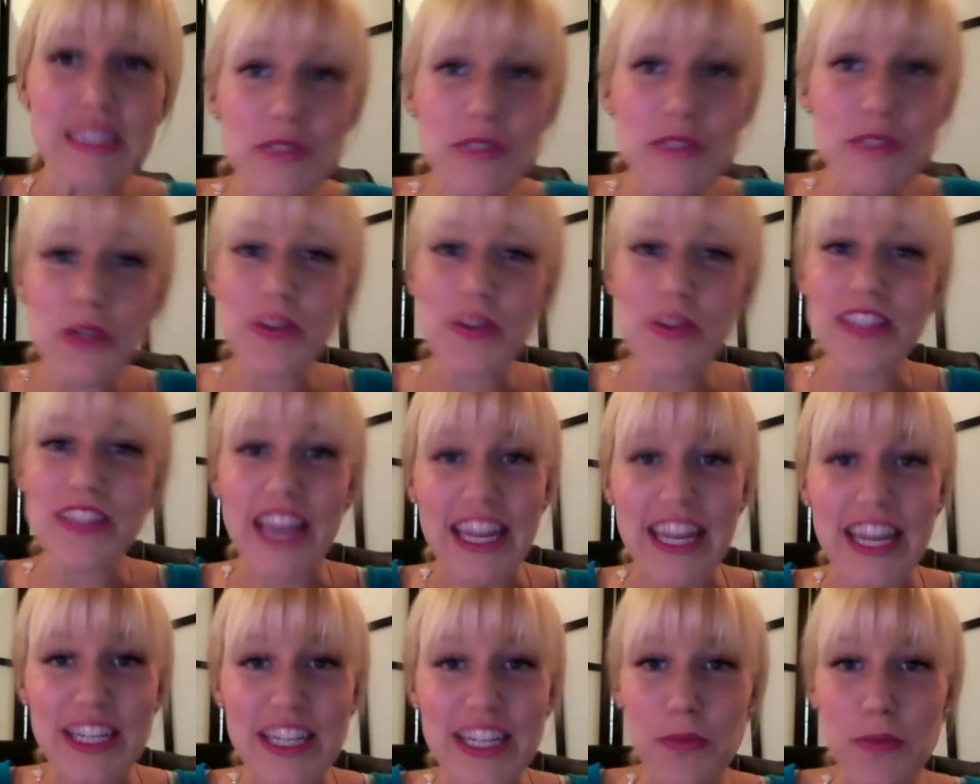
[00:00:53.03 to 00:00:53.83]
so
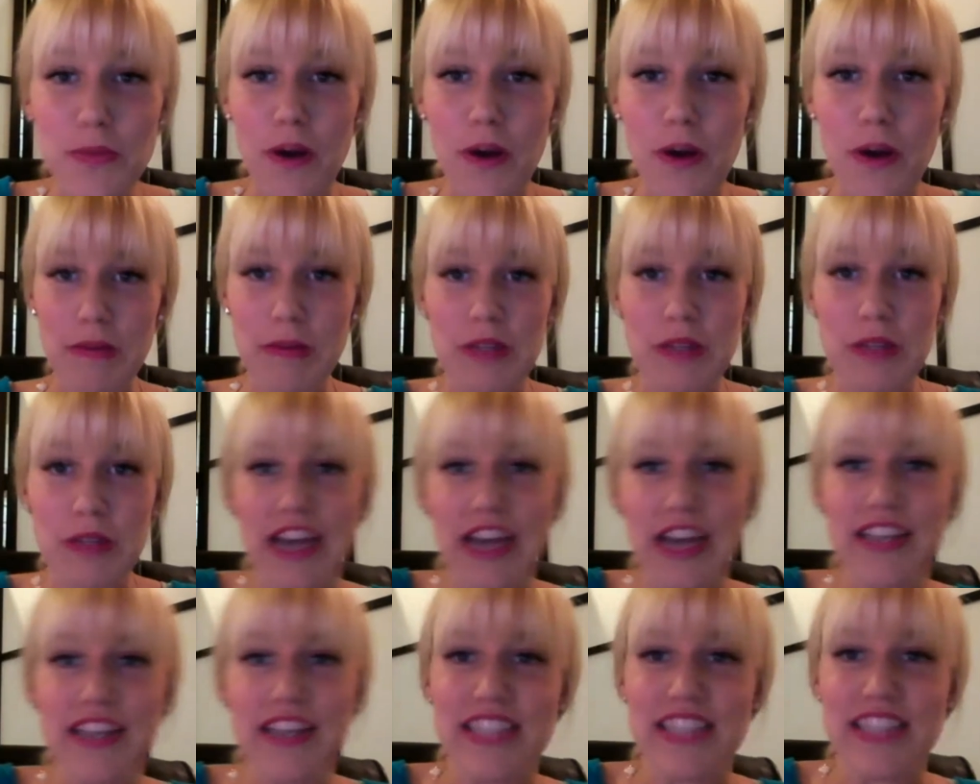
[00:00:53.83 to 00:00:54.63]
excited to welcome you
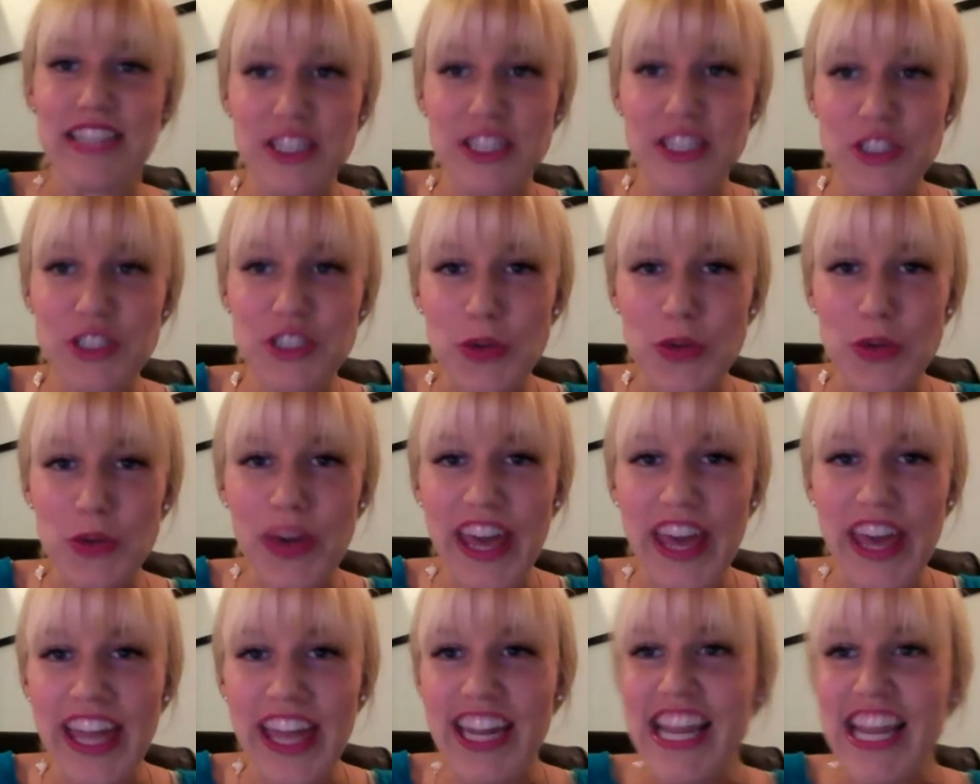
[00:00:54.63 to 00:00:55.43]
guys into
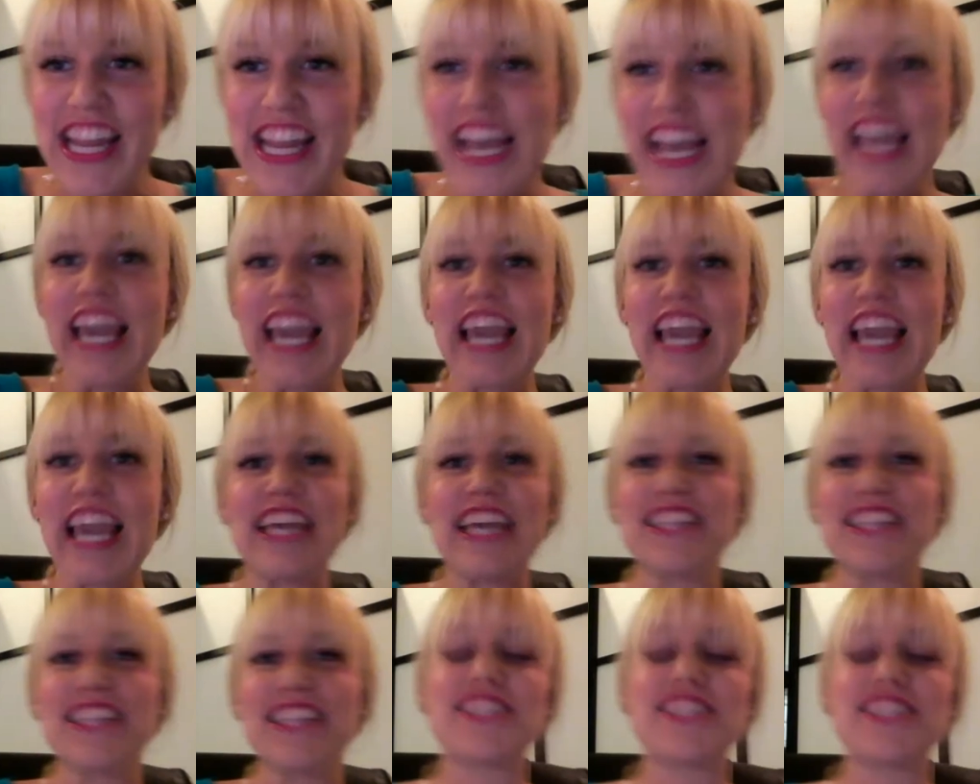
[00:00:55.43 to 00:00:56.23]
it
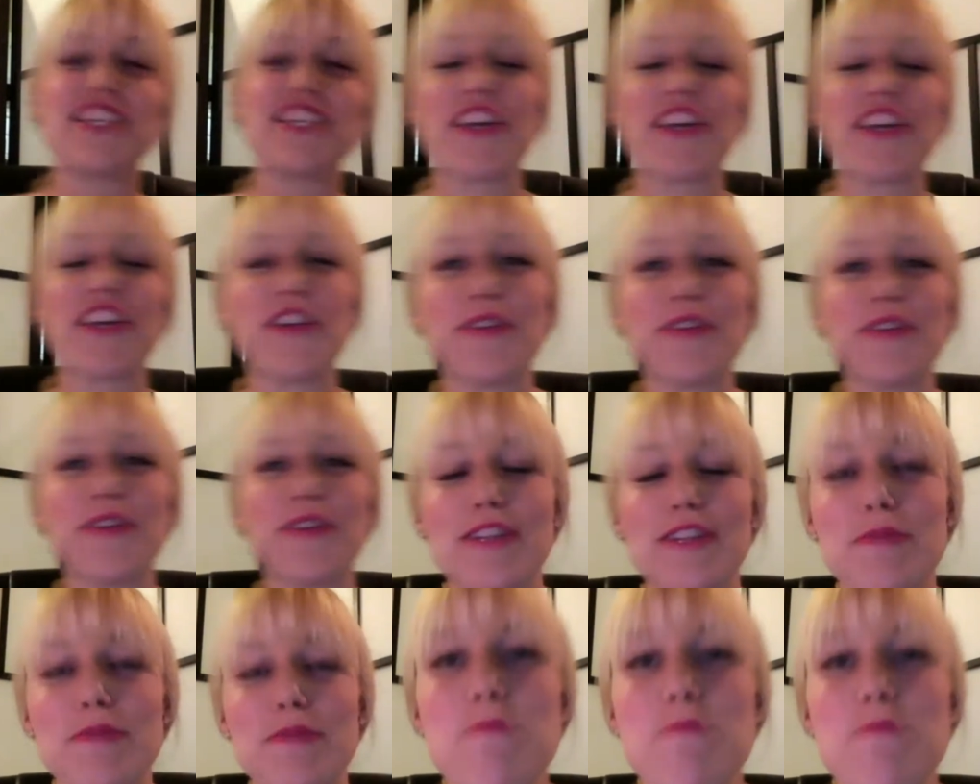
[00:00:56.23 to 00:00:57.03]
and to tell you a
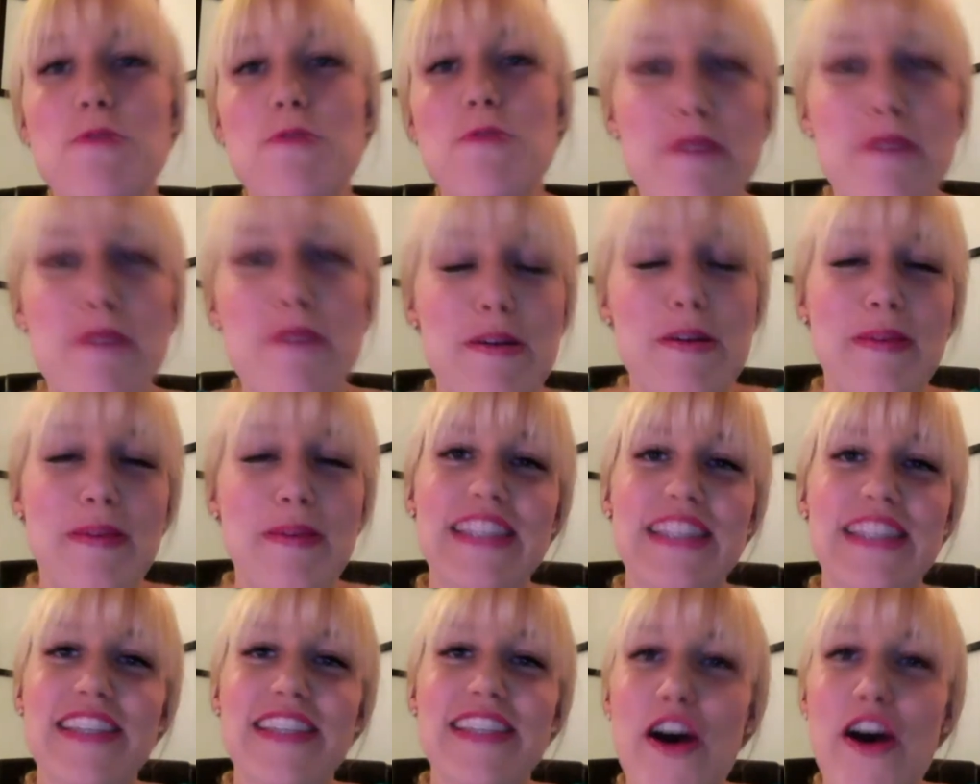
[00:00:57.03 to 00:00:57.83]
little bit more about
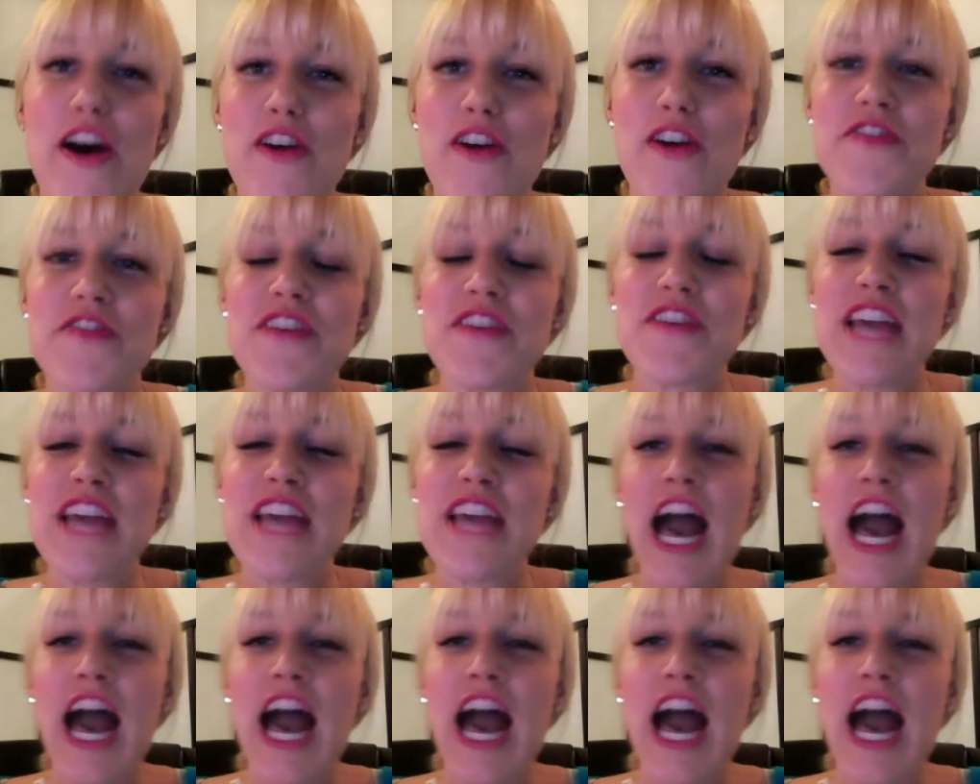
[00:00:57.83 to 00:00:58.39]
myself.